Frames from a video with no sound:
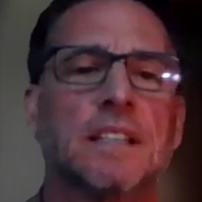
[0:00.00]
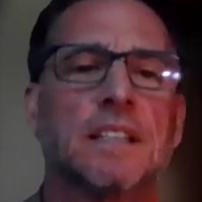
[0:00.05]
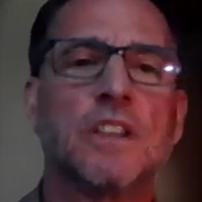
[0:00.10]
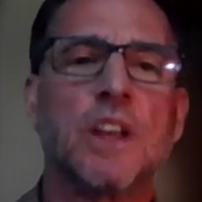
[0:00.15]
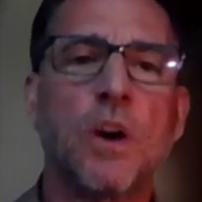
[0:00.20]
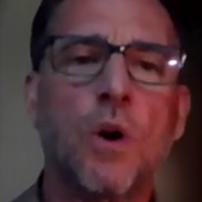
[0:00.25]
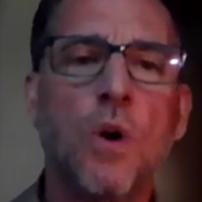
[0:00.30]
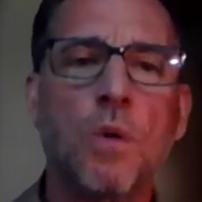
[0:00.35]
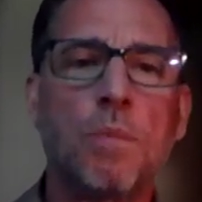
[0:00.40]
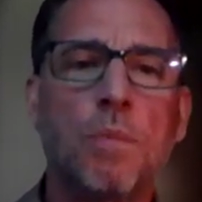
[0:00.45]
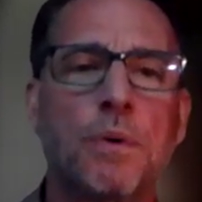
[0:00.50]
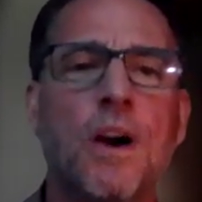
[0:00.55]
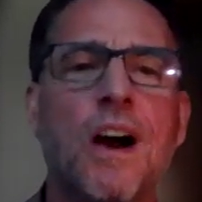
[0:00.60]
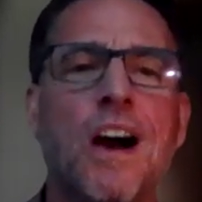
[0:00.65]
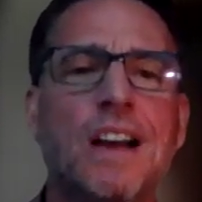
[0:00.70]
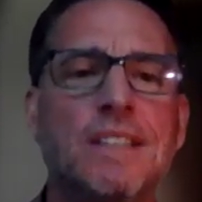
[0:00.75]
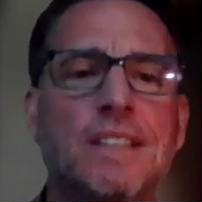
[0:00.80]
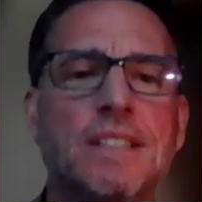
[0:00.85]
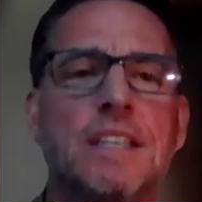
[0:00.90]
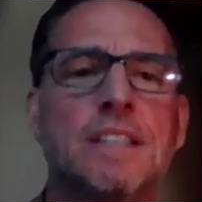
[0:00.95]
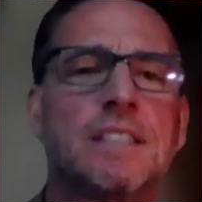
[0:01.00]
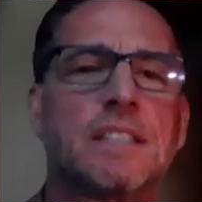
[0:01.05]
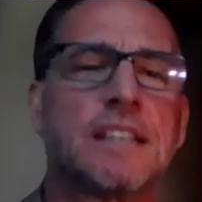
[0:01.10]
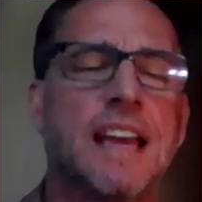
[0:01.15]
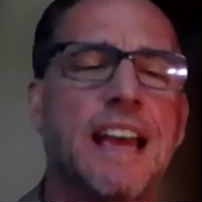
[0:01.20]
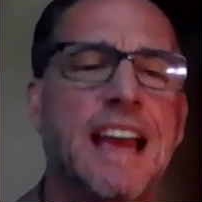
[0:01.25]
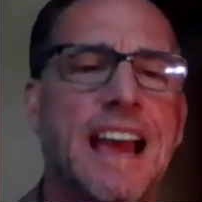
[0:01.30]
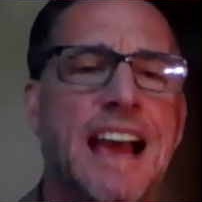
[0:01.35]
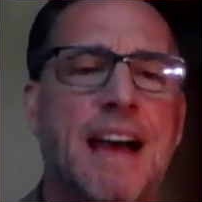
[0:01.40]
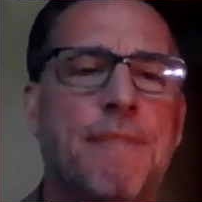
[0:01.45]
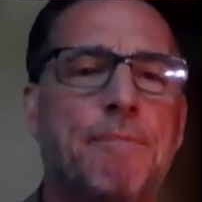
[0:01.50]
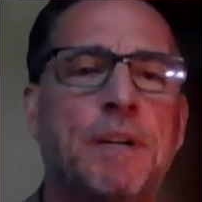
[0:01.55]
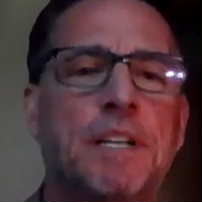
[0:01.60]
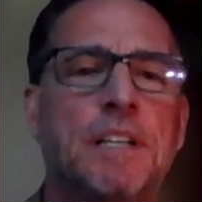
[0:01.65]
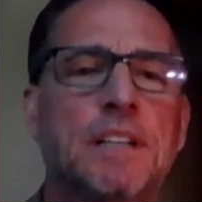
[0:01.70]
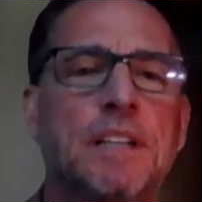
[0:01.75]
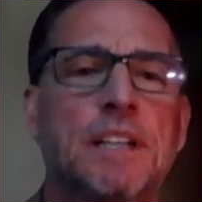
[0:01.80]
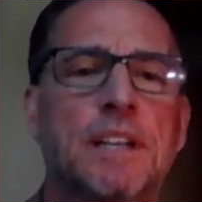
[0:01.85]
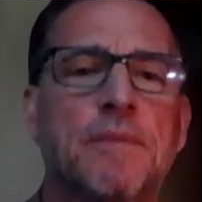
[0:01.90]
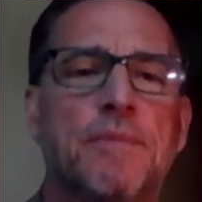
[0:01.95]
the whole process to happen.